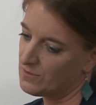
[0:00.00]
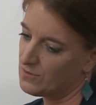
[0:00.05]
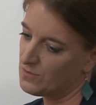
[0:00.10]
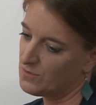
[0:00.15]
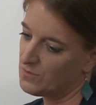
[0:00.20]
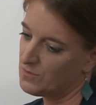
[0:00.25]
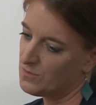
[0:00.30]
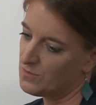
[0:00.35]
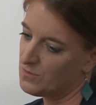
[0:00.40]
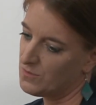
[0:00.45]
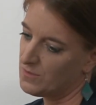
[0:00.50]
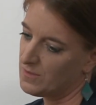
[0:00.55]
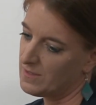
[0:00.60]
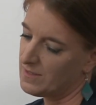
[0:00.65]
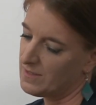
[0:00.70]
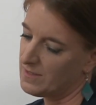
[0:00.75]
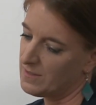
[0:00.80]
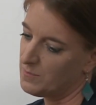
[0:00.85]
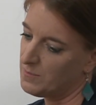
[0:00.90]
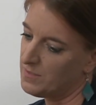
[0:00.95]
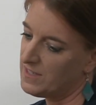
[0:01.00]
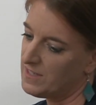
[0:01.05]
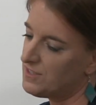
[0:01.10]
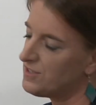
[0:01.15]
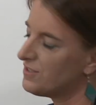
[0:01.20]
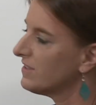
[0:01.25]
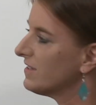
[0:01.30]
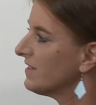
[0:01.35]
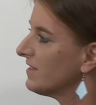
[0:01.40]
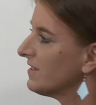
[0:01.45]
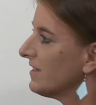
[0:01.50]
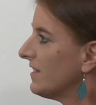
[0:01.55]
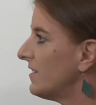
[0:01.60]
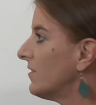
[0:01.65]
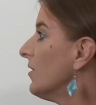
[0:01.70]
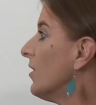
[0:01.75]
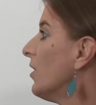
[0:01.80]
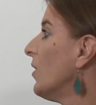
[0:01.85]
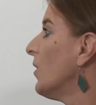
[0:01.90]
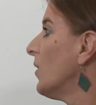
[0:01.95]
to patient
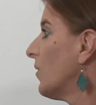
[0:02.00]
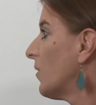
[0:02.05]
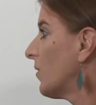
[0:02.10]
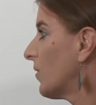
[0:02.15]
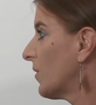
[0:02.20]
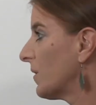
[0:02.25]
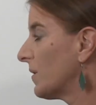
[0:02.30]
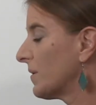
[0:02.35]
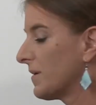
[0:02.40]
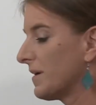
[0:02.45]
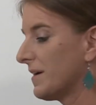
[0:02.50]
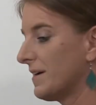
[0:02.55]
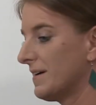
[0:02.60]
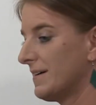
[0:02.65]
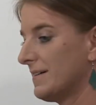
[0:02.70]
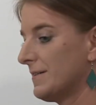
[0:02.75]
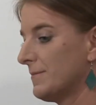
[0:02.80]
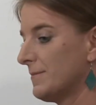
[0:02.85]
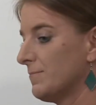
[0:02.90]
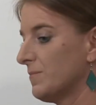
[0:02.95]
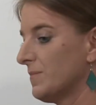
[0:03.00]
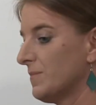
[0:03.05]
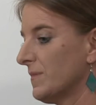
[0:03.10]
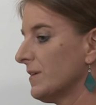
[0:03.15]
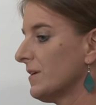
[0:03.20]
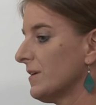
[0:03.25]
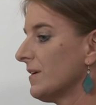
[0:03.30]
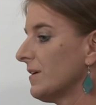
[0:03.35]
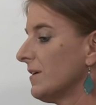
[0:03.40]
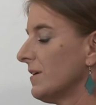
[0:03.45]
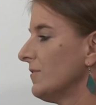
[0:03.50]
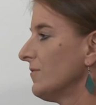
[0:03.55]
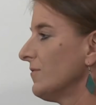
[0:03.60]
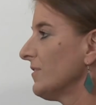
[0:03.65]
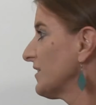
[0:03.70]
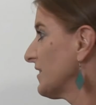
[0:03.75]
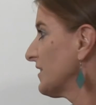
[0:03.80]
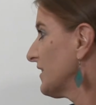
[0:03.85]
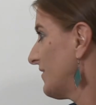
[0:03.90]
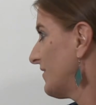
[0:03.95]
care, or
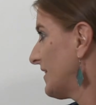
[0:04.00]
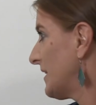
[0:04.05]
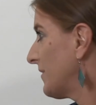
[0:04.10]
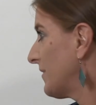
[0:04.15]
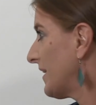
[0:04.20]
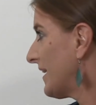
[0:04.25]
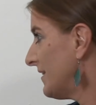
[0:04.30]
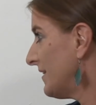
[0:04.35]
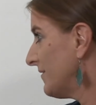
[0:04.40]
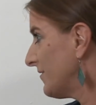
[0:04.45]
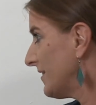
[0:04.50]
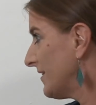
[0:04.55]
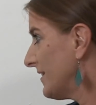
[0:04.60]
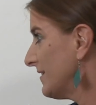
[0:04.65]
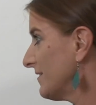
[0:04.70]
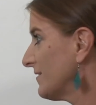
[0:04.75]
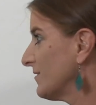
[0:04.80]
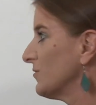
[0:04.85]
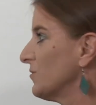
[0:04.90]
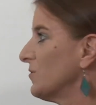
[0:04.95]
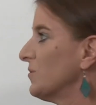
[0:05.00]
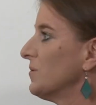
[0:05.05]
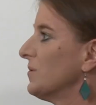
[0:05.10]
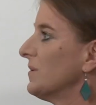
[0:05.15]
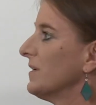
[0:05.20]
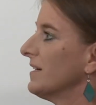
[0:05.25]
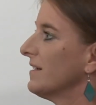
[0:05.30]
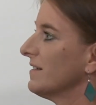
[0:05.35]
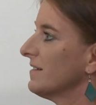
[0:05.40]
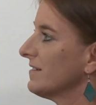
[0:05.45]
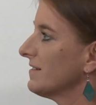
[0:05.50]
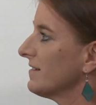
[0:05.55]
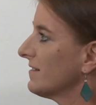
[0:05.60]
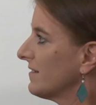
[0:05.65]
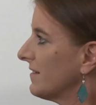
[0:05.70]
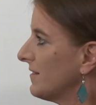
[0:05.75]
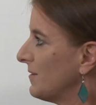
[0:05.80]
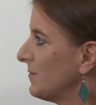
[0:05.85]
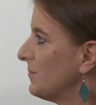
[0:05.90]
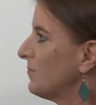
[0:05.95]
Friedrich Wilhelm Raiffeisen, who
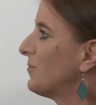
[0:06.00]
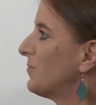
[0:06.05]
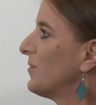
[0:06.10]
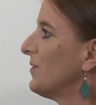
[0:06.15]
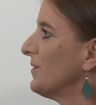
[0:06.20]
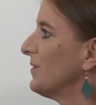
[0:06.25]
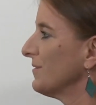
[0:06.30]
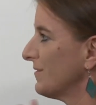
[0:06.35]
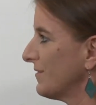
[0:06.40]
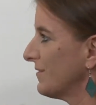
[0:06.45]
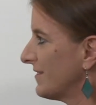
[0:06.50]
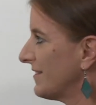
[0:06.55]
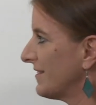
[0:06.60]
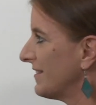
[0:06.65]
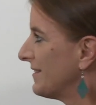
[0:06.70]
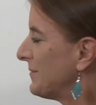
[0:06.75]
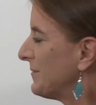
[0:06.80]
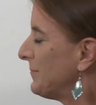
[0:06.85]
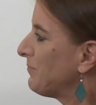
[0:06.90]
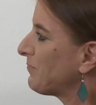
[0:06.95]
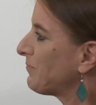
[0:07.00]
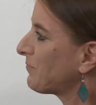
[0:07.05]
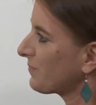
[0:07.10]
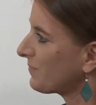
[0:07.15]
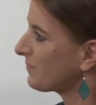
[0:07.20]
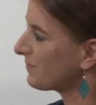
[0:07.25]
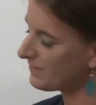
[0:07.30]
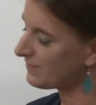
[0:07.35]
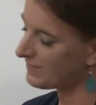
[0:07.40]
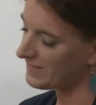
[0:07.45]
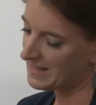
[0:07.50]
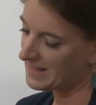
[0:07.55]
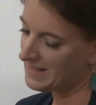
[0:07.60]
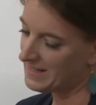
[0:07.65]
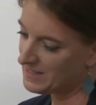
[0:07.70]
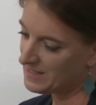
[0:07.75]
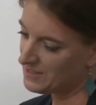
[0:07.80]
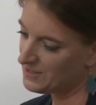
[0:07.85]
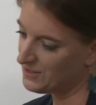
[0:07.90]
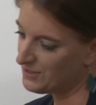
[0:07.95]
has brought the
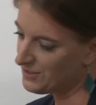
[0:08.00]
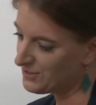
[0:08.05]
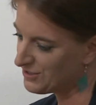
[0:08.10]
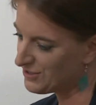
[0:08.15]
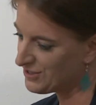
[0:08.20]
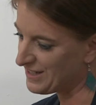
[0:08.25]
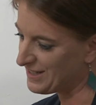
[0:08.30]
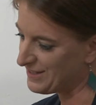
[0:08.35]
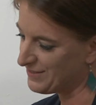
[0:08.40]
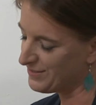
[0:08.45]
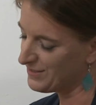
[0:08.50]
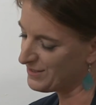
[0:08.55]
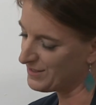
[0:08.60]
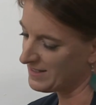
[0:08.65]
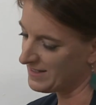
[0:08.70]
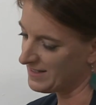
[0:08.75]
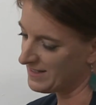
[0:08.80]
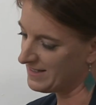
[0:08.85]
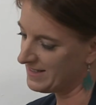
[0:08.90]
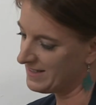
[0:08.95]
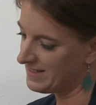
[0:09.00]
Genossenschaft